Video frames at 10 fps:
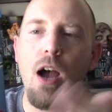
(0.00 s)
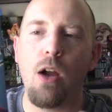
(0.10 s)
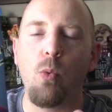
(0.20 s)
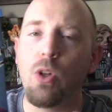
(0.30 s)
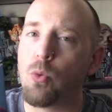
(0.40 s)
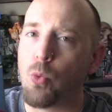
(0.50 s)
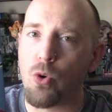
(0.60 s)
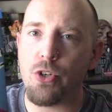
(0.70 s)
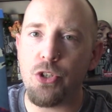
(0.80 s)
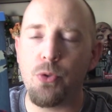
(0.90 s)
I will
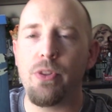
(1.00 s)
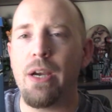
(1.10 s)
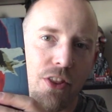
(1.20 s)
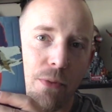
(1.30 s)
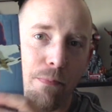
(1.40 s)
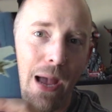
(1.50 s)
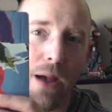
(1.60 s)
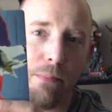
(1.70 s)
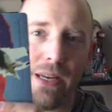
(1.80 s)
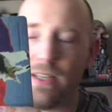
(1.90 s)
warn you that the
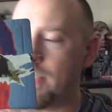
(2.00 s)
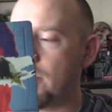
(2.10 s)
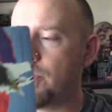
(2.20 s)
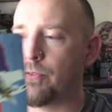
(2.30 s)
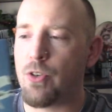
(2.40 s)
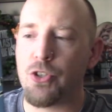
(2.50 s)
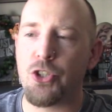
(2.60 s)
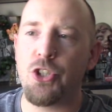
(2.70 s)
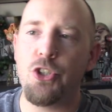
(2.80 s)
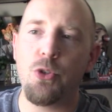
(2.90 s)
Batman version,